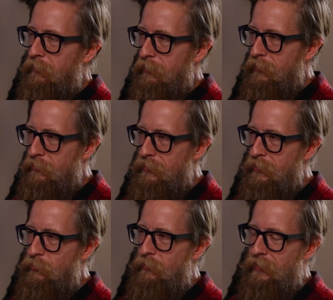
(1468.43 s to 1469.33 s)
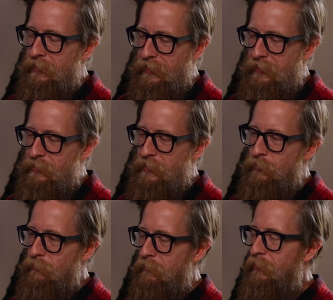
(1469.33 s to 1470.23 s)
concentric and
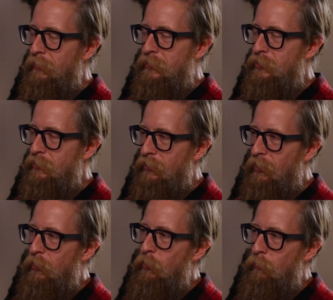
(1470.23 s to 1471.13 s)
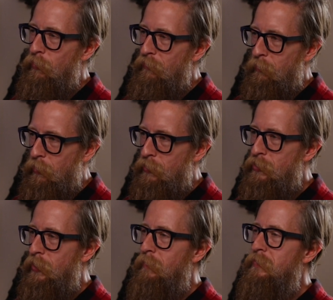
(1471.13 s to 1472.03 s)
eccentric, very slow moving
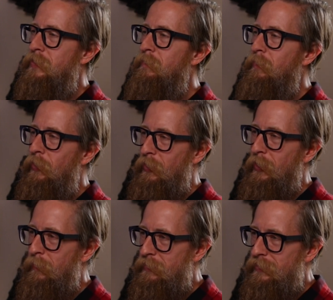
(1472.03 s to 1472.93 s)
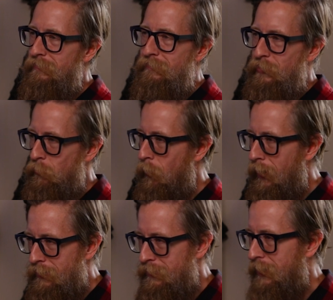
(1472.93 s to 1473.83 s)
push-ups, pull-ups,
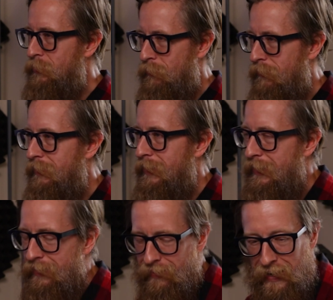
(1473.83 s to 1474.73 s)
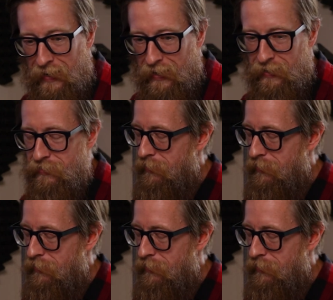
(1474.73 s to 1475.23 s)
squats, that sort of thing. It has